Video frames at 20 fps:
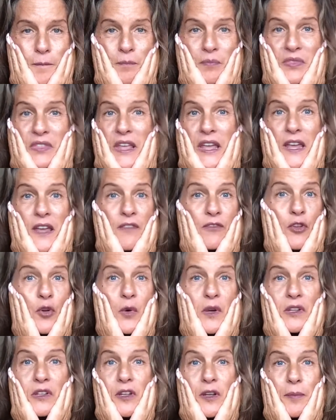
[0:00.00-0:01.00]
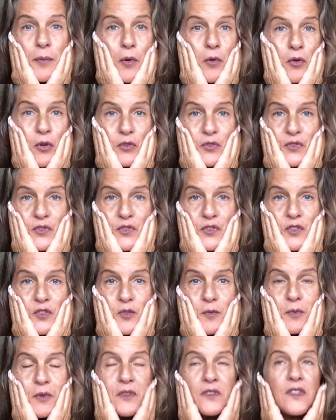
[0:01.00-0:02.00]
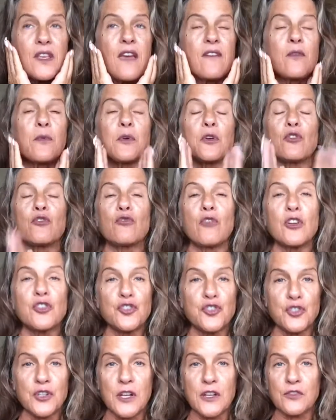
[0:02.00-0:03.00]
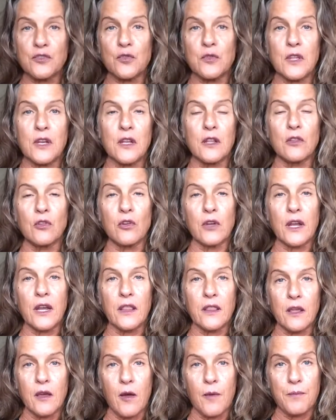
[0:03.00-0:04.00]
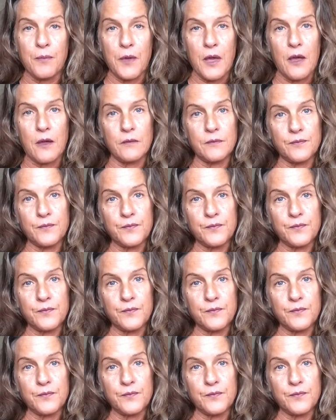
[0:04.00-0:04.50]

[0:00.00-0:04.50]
They have no idea about narcissism because they haven't been crushed yet, so they didn't look anything up yet.